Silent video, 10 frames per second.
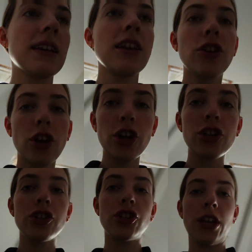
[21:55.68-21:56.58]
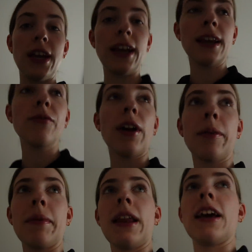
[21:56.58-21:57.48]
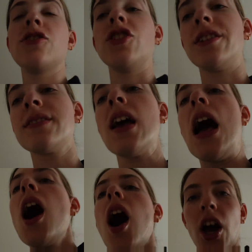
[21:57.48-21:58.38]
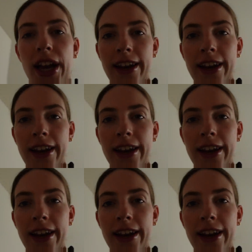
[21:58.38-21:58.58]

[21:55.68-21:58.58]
any good jean recommendations, I